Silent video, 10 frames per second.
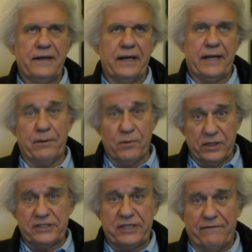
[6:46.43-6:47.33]
And they
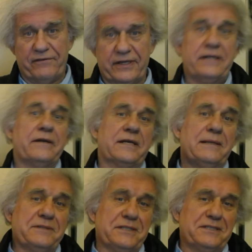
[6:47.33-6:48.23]
were suffering. Here
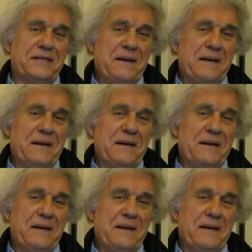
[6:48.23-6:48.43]
comes this